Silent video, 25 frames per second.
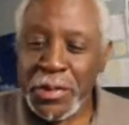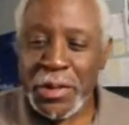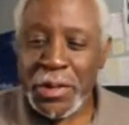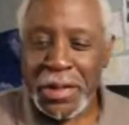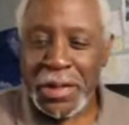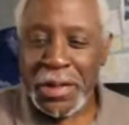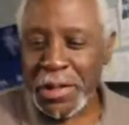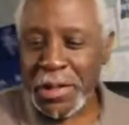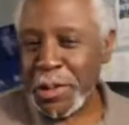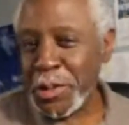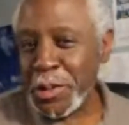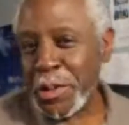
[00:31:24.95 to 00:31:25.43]
the
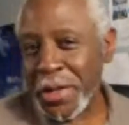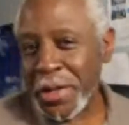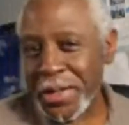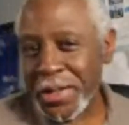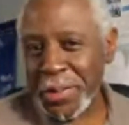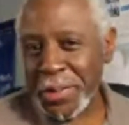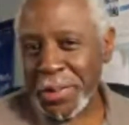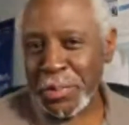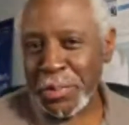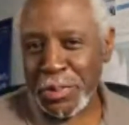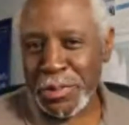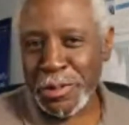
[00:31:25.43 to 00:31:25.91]
new and
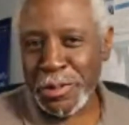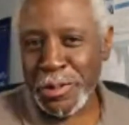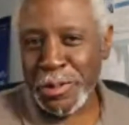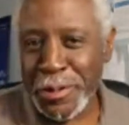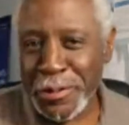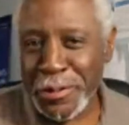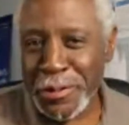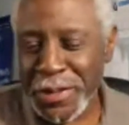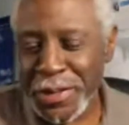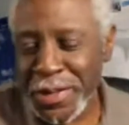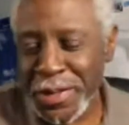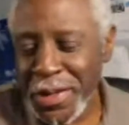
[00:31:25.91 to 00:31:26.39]

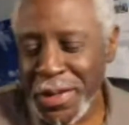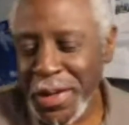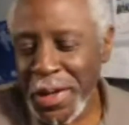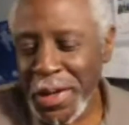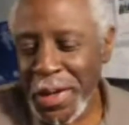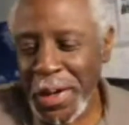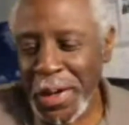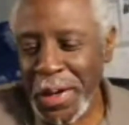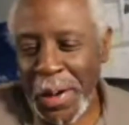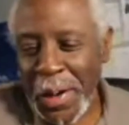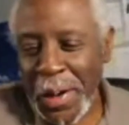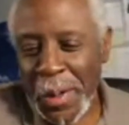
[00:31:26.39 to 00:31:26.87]
improved
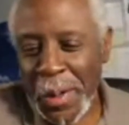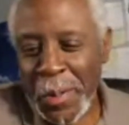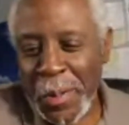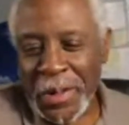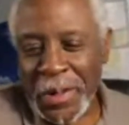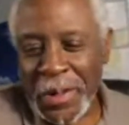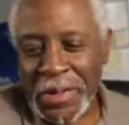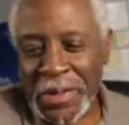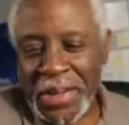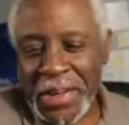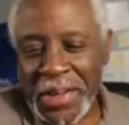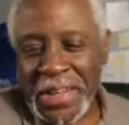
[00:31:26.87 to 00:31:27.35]

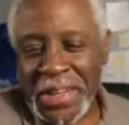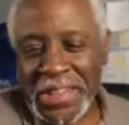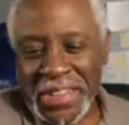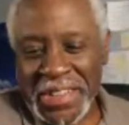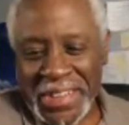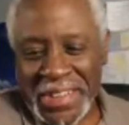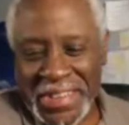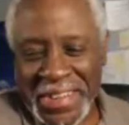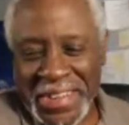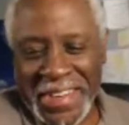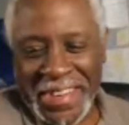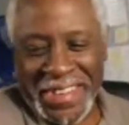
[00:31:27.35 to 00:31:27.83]
Homewood
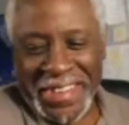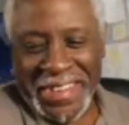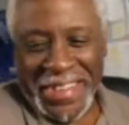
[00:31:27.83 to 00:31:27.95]
Nation,